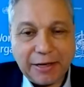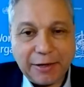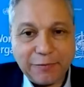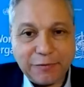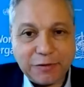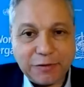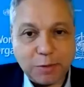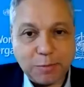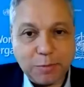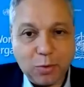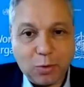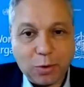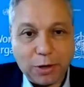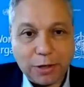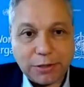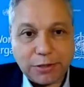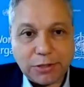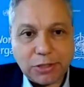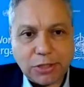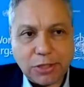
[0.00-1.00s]

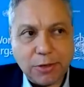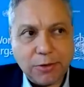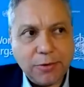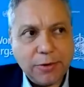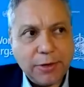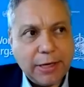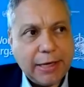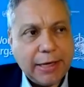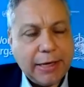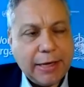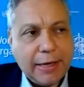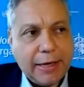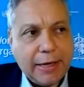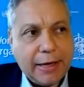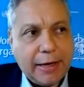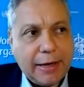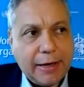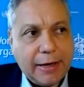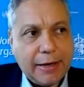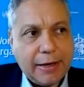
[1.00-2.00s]
support. So,
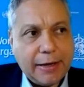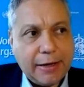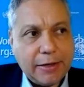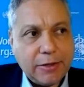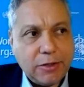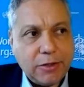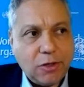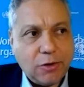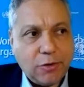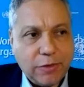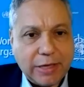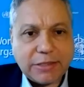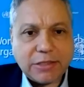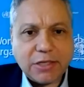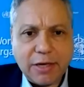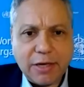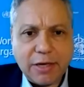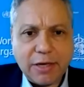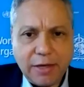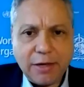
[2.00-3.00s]
that's,
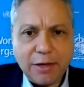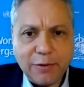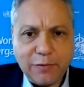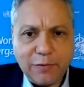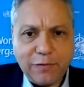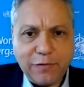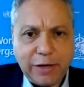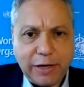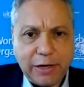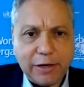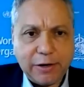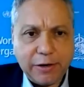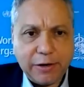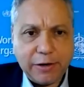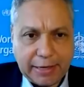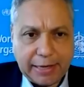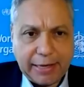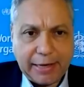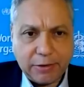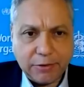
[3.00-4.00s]
I think, a fair
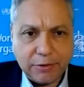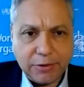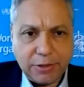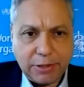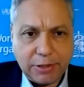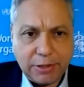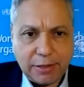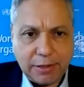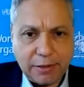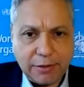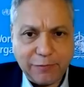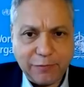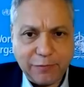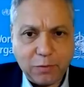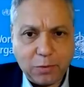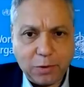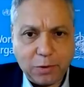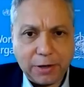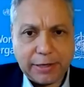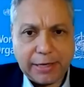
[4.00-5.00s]
accounting
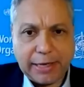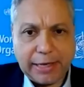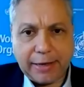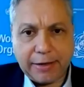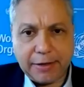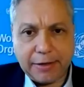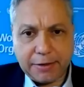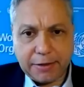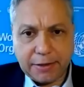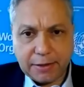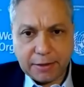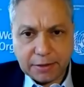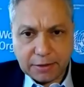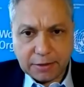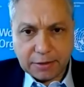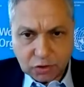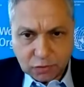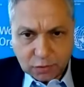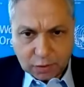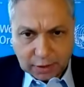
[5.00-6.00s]
for Canada.
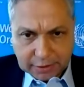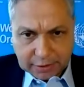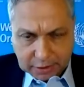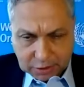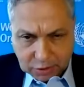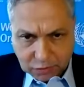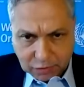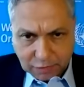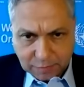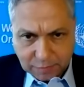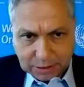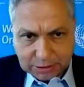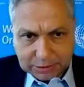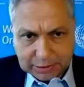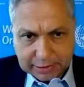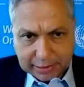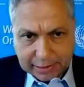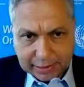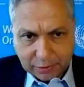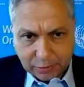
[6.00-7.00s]
Strong history of
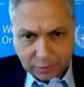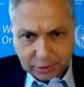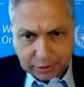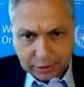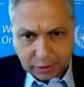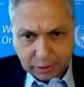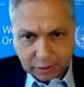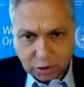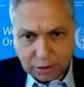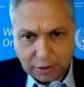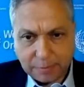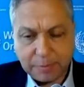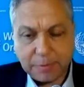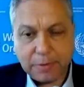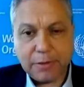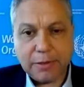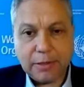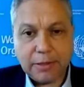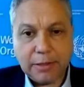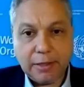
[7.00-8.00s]
multilateral leadership,
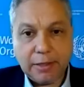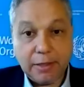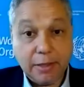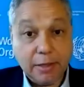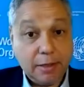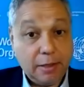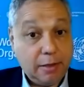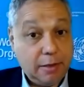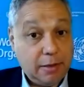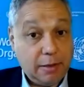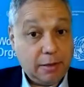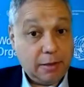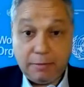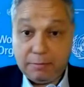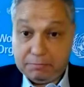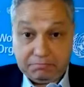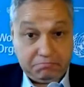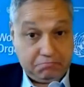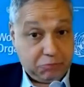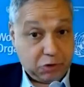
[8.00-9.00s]

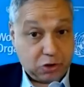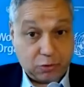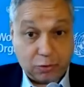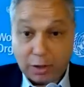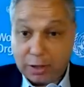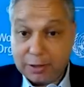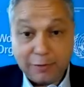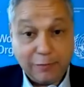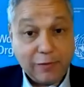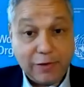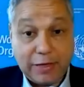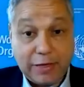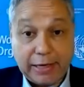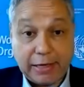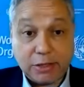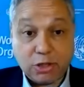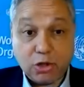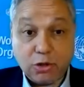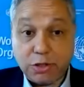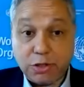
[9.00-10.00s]
strong
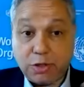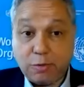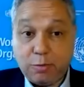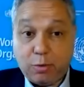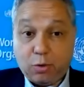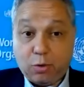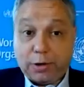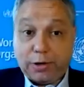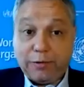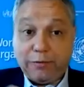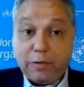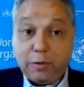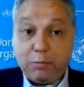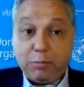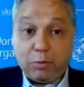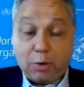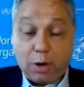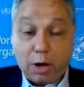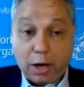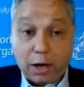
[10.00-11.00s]
financial support of the
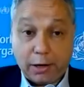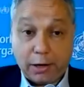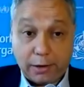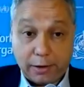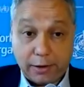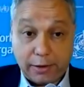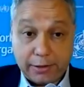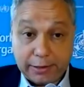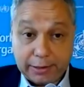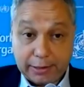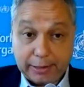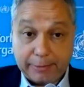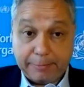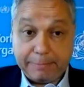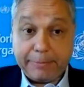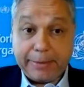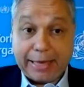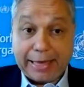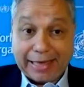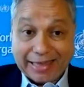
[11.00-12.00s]
broader
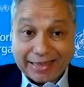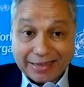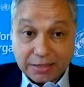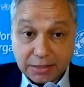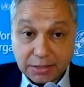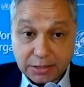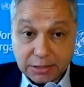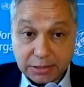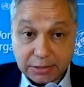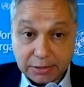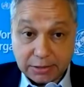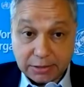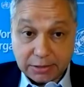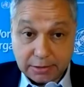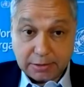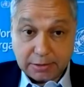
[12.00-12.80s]
impacts